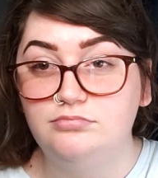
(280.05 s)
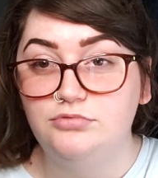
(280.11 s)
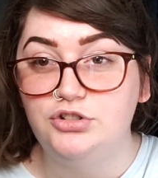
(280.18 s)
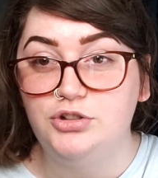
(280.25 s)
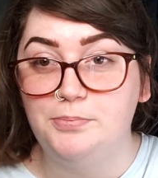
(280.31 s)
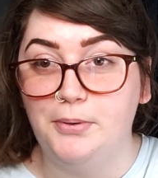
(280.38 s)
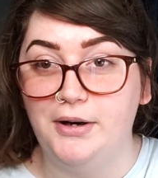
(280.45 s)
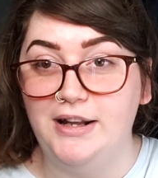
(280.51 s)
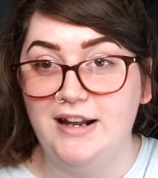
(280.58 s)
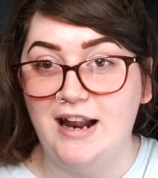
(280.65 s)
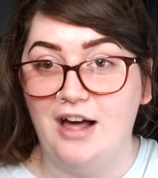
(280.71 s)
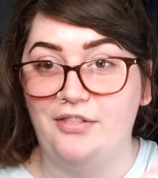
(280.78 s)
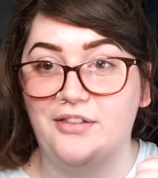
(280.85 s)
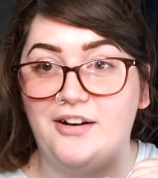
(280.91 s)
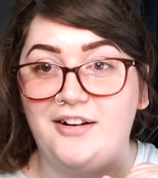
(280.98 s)
Just putting it
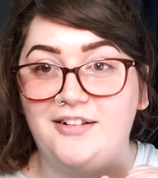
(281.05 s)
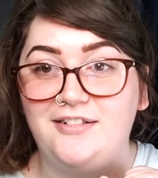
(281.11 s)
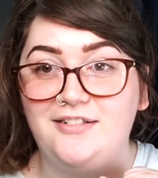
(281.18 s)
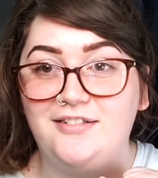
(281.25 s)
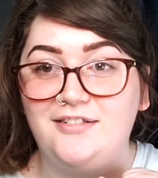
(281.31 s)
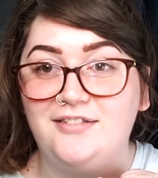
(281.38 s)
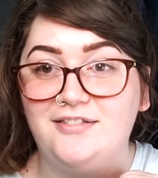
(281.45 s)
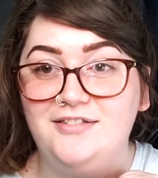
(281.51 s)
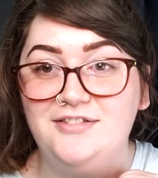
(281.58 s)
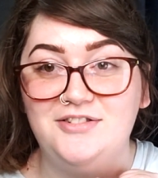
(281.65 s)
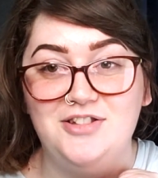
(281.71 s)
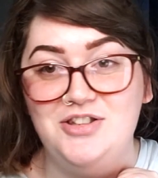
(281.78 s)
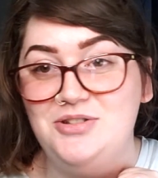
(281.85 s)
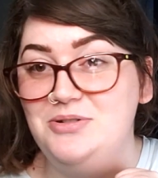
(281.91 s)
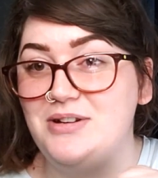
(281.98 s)
out there.
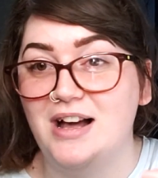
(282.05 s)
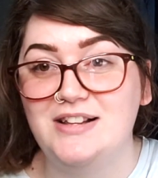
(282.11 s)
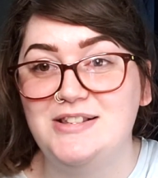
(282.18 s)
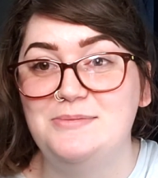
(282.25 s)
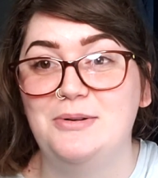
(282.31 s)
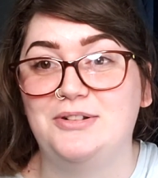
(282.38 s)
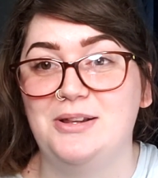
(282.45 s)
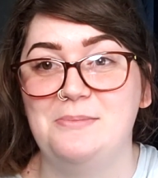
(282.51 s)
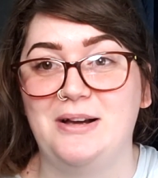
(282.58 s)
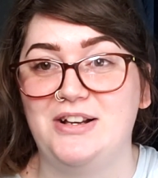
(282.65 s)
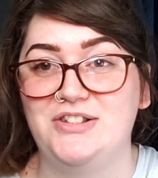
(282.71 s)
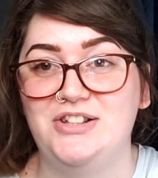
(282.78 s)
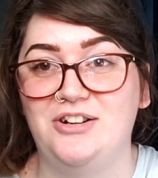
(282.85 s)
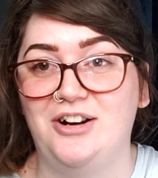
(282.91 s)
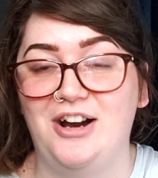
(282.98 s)
Do not smoke them like a
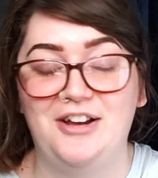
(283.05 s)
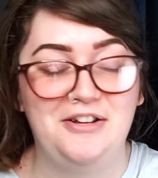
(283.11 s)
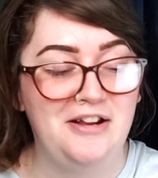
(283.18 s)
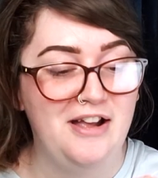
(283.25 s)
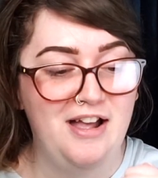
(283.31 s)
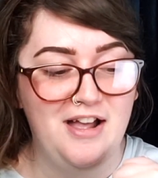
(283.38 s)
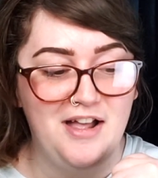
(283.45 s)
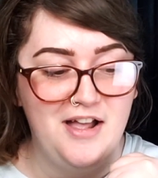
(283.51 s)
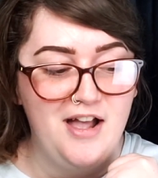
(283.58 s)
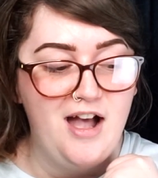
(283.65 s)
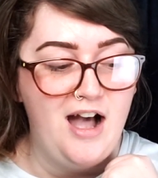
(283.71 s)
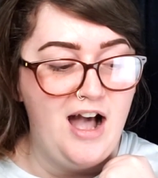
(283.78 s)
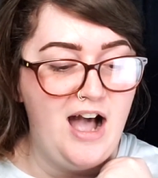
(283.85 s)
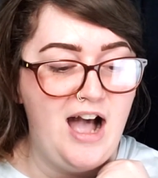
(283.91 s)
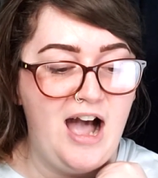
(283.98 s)
cigarette.
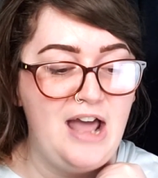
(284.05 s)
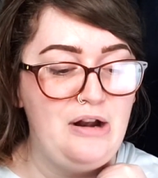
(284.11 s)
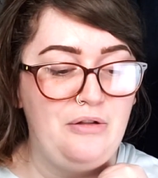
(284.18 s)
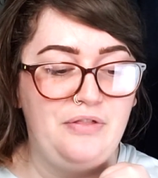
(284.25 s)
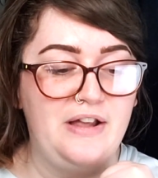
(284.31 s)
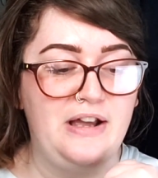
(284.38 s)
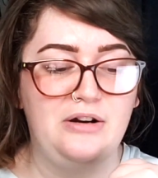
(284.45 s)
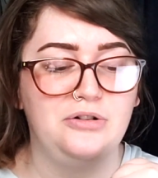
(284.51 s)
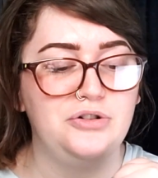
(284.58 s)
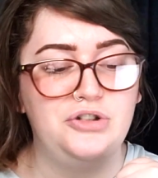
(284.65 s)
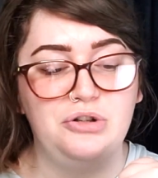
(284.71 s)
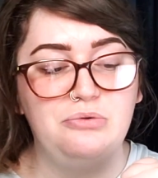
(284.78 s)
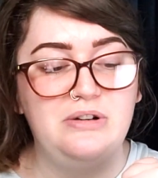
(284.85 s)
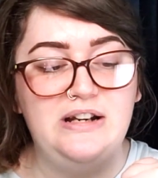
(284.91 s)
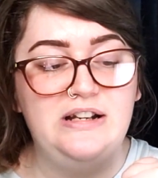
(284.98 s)
I don't think it'll
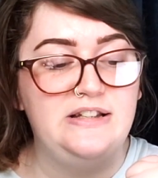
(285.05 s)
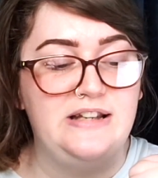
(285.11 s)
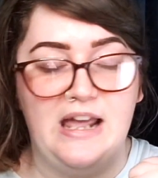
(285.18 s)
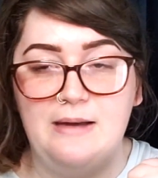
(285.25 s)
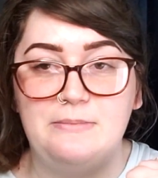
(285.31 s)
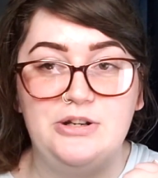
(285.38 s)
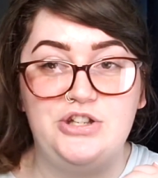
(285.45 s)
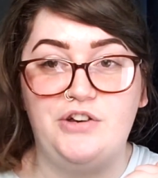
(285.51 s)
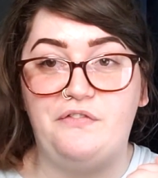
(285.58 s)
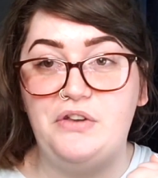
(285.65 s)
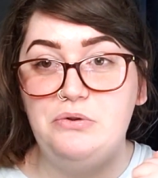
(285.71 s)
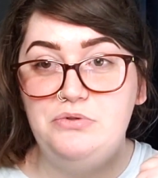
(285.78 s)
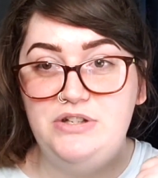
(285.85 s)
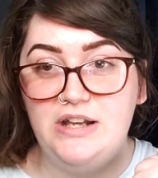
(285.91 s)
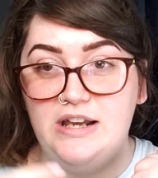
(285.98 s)
do any damage if
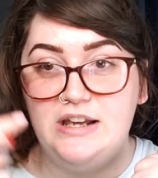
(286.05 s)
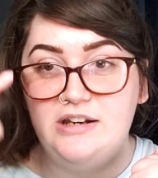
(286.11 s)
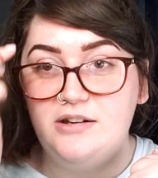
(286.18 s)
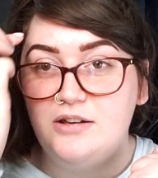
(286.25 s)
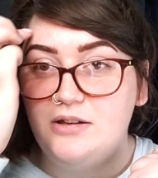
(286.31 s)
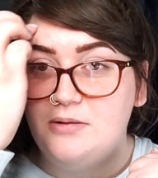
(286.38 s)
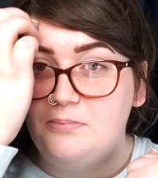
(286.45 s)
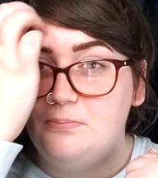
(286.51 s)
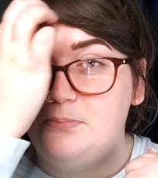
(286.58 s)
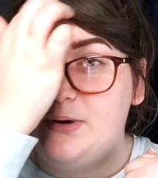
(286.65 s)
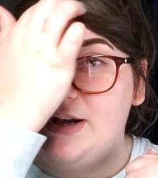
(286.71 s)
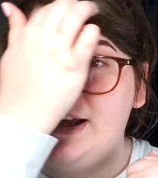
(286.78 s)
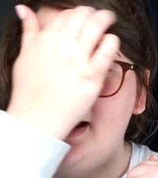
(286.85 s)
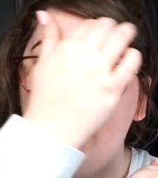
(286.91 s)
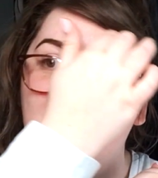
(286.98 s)
you did,
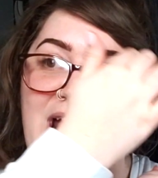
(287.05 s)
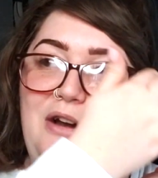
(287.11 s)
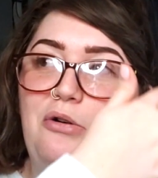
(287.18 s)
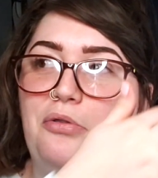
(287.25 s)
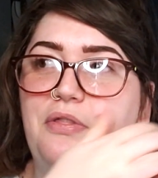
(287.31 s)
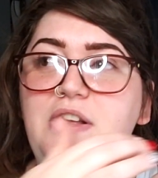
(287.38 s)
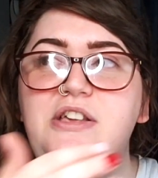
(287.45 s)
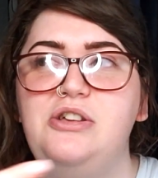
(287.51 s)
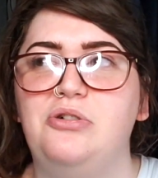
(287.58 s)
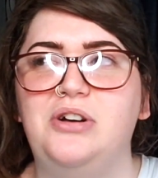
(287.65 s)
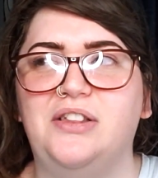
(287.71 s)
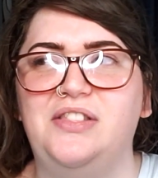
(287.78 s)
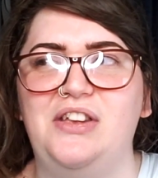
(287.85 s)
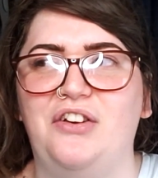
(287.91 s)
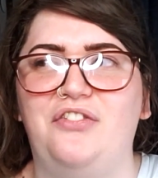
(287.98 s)
but I don't think you'll
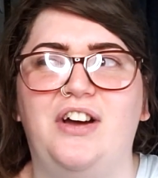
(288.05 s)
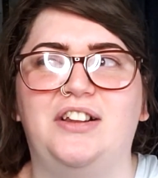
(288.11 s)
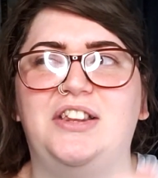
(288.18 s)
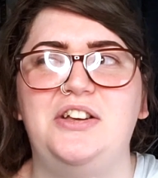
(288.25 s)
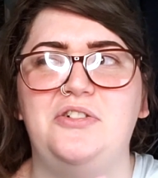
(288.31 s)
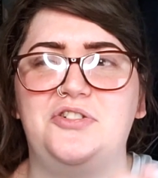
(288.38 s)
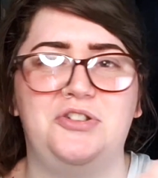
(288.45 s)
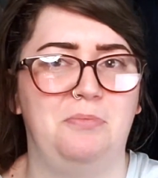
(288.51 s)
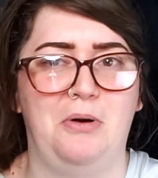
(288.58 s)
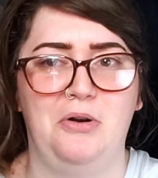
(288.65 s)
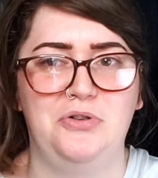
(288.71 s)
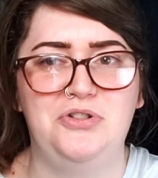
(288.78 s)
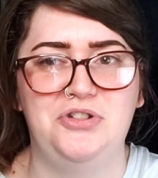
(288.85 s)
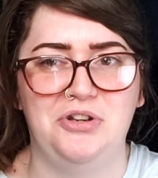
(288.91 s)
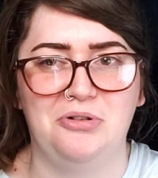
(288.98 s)
get the effect that you're
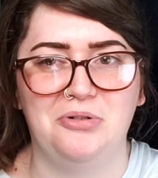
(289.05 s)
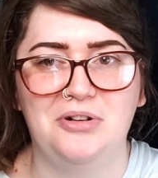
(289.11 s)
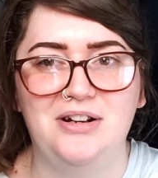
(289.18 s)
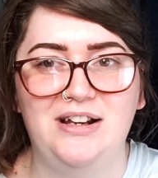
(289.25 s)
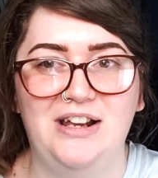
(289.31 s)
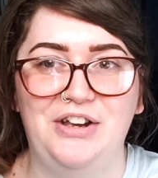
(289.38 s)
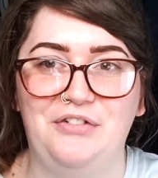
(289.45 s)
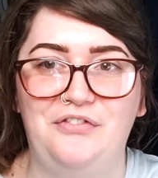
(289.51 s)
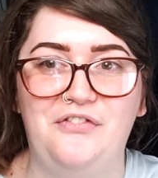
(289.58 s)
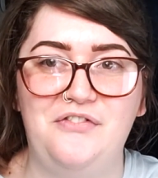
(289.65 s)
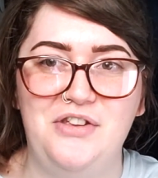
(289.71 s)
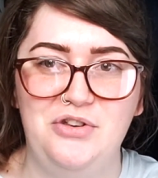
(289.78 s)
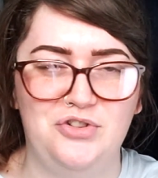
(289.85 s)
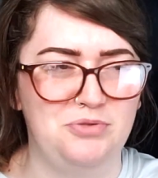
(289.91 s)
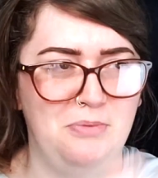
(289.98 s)
supposed to if
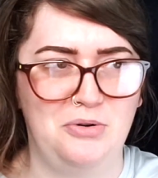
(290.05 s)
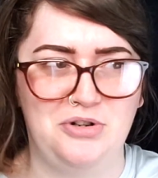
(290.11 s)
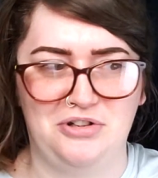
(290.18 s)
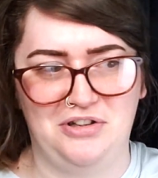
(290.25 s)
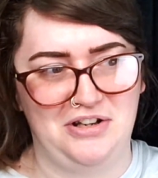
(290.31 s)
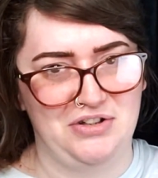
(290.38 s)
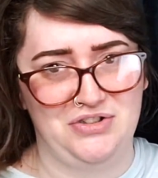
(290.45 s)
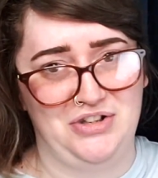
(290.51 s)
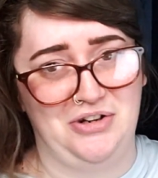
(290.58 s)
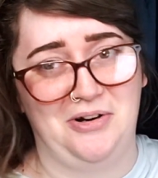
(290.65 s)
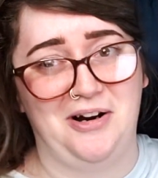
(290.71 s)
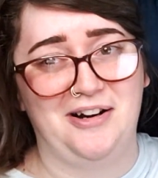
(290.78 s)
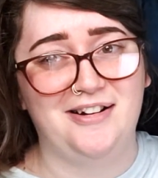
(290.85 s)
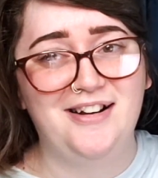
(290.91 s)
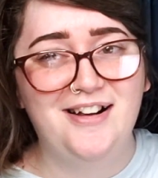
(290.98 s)
you smoked it like a
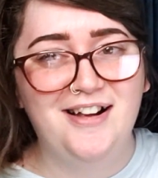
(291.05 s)
cigarette.